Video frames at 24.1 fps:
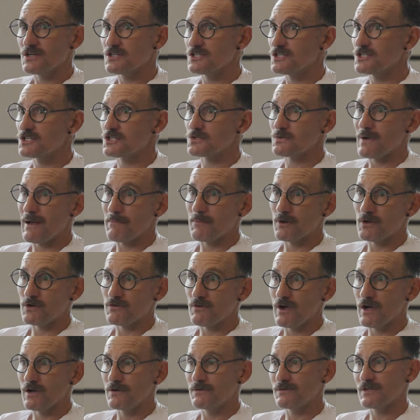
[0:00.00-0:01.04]
You know, she swam on
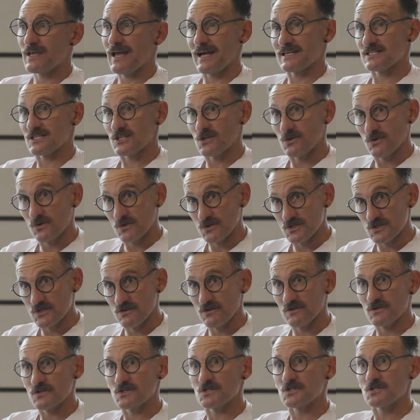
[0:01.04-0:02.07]
her own. Cass caught her
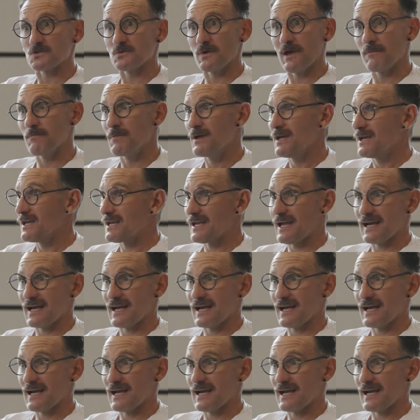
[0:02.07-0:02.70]
on the swim.